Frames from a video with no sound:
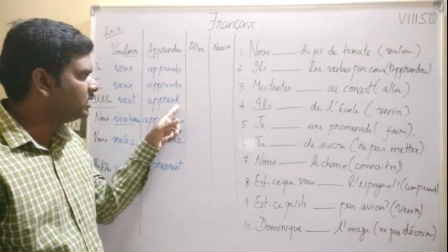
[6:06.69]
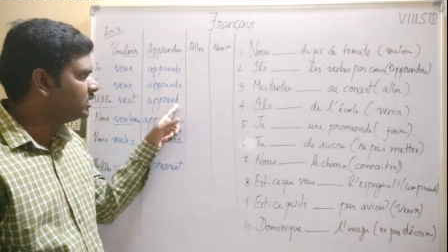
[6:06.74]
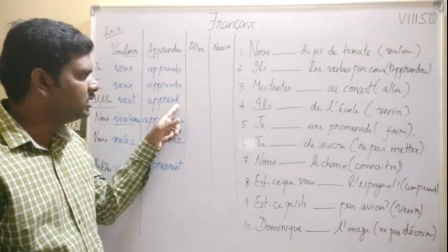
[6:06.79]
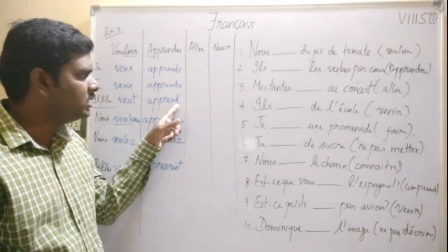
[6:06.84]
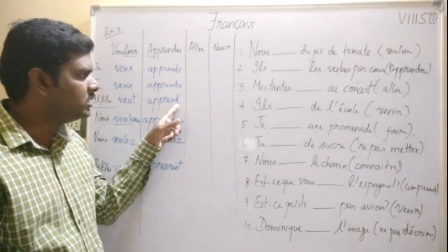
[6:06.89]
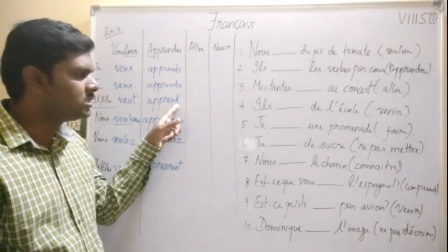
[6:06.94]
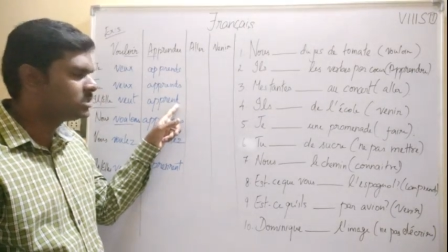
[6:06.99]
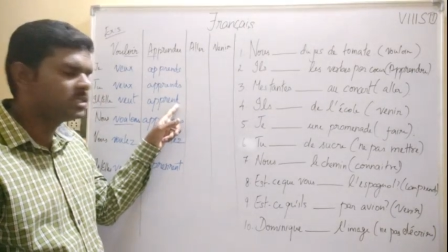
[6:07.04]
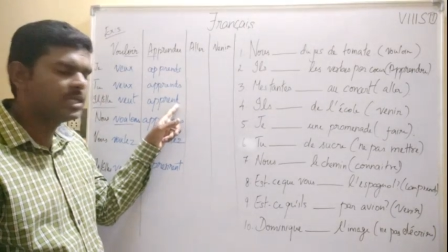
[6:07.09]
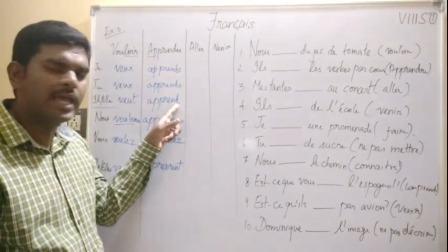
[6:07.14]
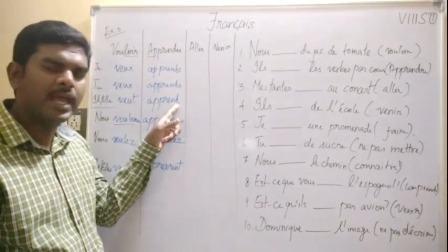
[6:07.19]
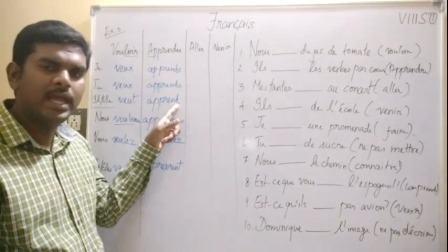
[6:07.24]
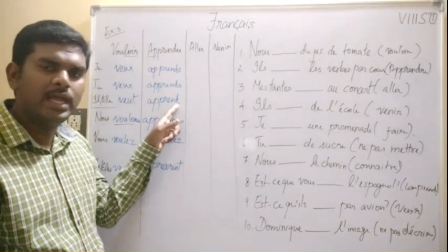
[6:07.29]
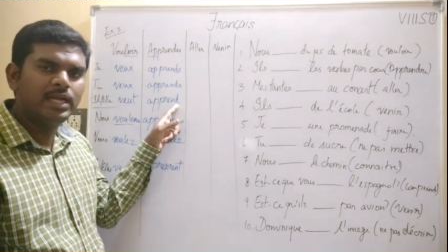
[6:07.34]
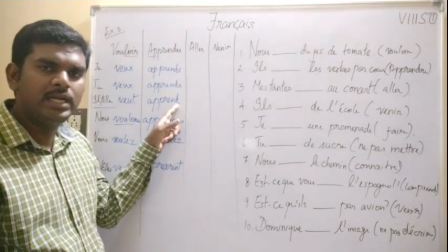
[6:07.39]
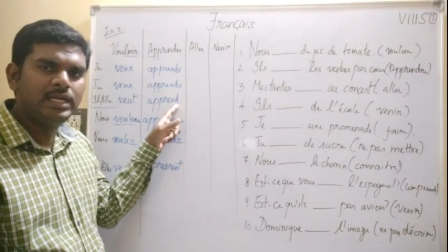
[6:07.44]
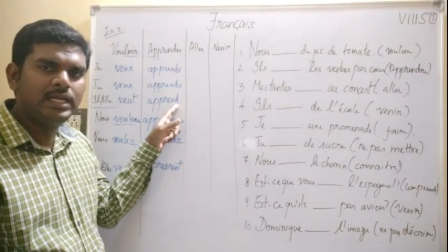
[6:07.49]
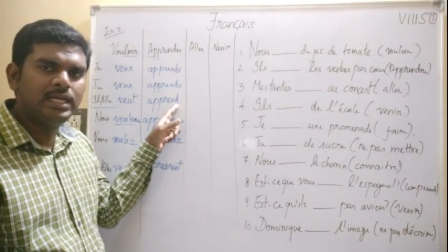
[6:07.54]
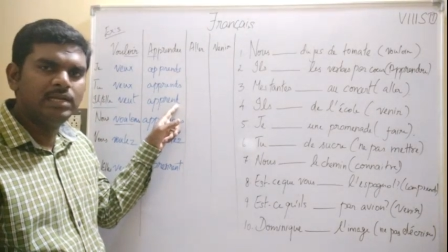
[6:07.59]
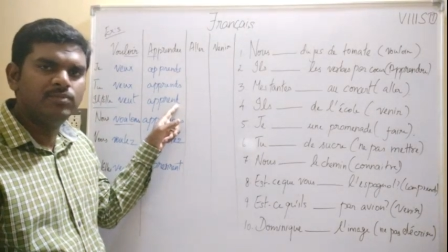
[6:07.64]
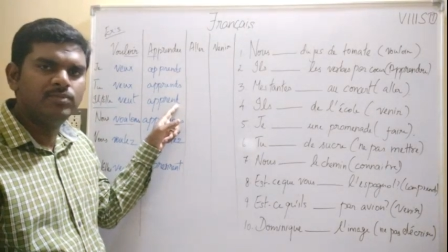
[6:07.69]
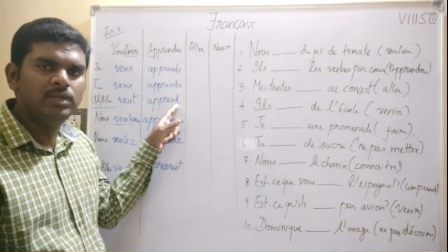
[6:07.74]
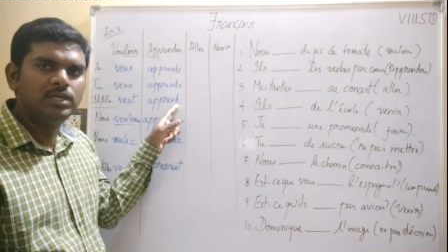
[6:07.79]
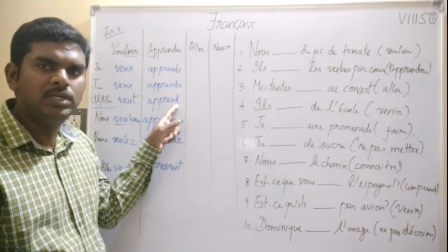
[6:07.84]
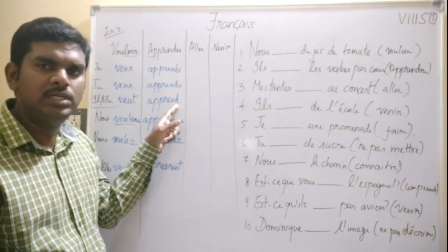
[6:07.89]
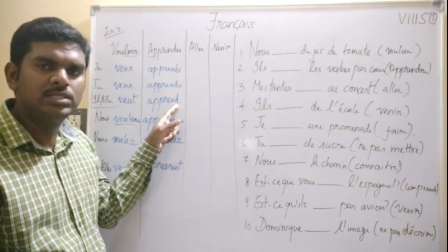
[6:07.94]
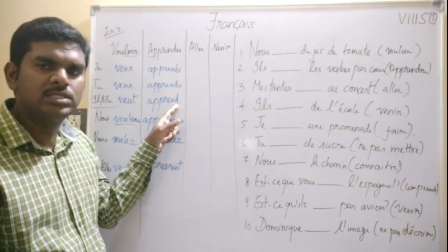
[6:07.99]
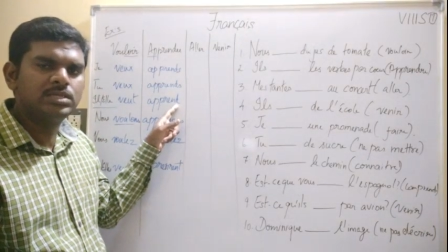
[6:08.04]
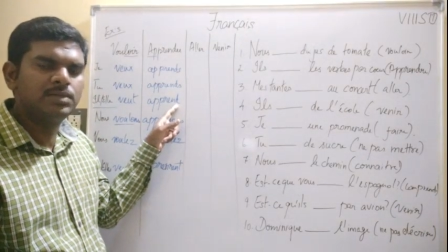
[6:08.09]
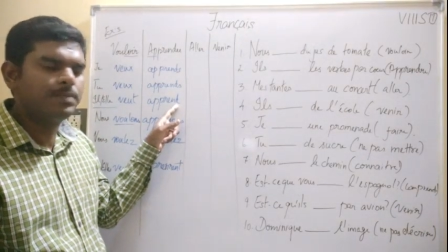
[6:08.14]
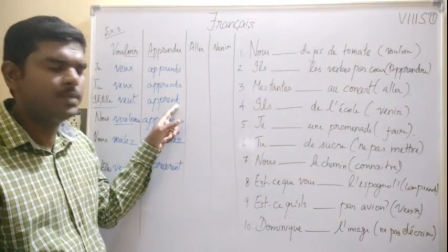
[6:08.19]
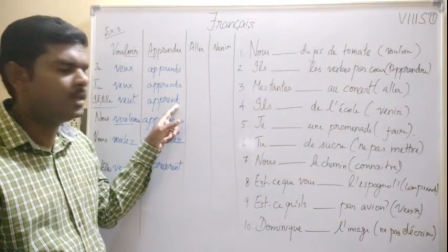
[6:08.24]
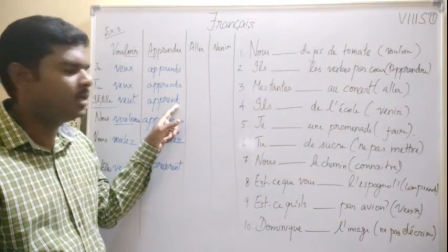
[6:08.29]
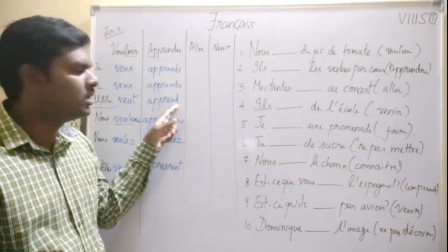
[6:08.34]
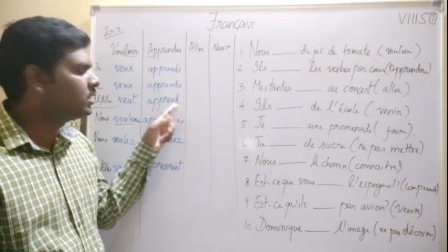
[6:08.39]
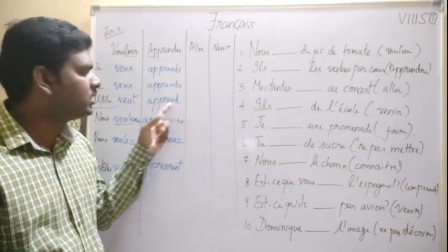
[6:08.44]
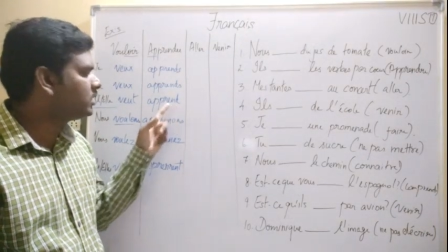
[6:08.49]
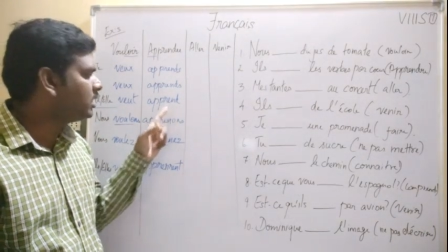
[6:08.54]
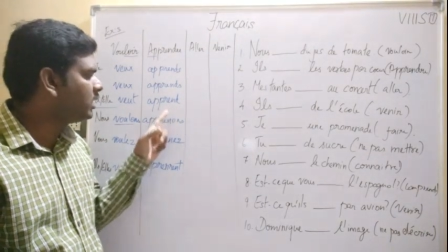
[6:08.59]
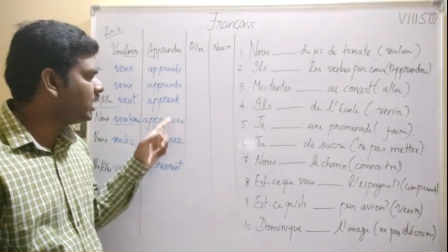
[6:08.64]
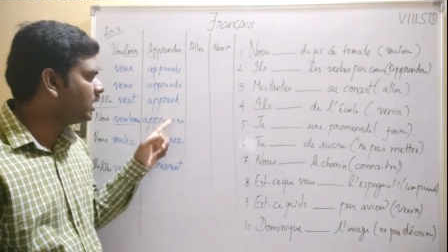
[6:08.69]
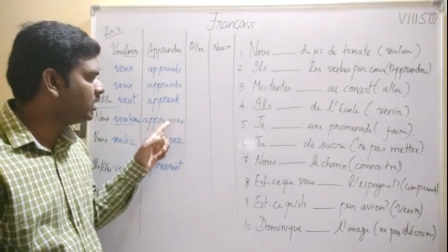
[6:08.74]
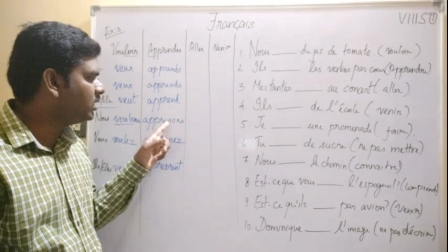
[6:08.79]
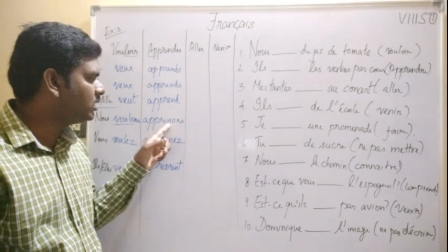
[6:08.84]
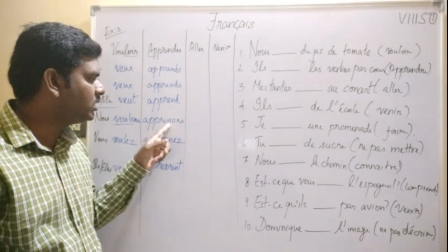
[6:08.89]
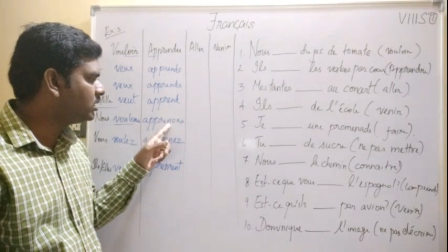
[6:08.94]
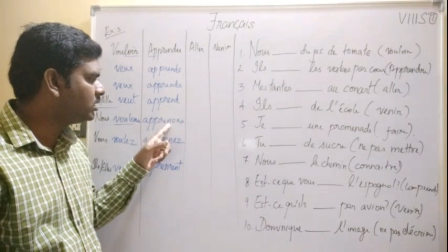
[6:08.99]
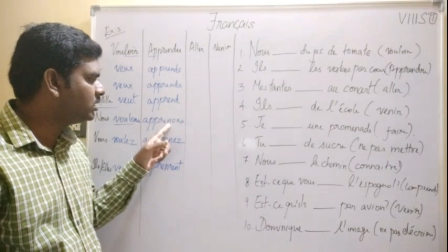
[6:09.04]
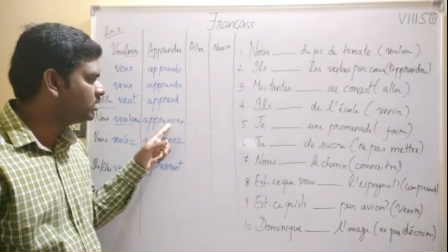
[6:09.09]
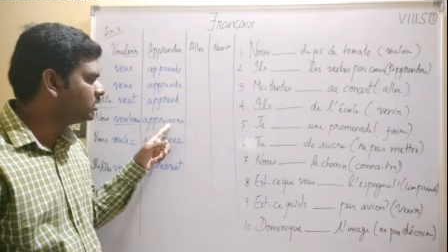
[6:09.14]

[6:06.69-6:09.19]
this D will disappear and